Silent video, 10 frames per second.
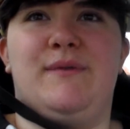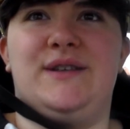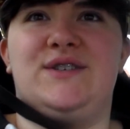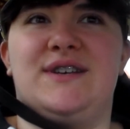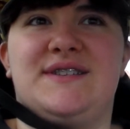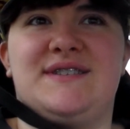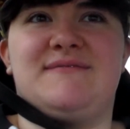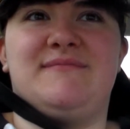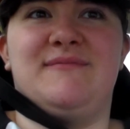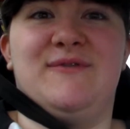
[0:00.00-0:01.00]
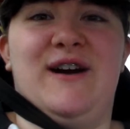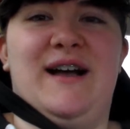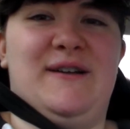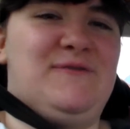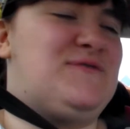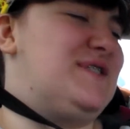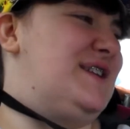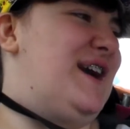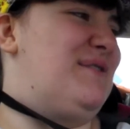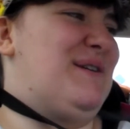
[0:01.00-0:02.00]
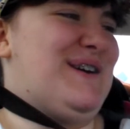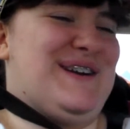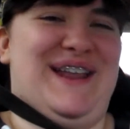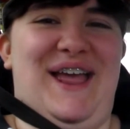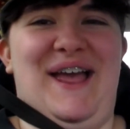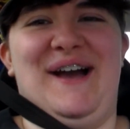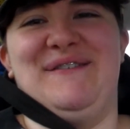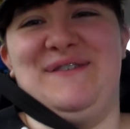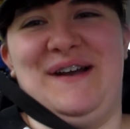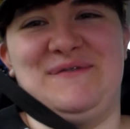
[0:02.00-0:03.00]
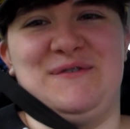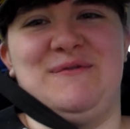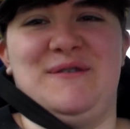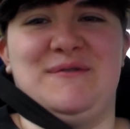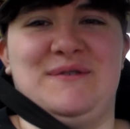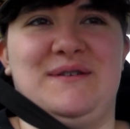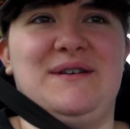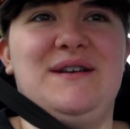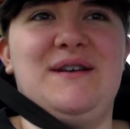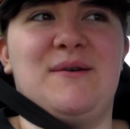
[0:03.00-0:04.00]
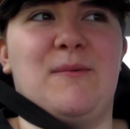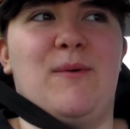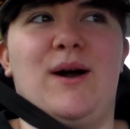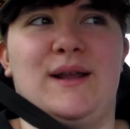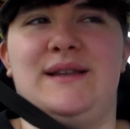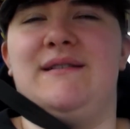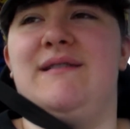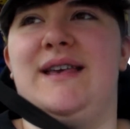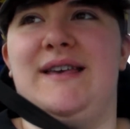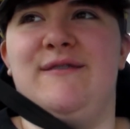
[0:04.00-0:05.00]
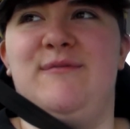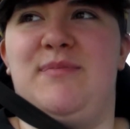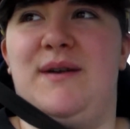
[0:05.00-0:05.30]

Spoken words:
We just left an hour and a half after we were wanting to leave.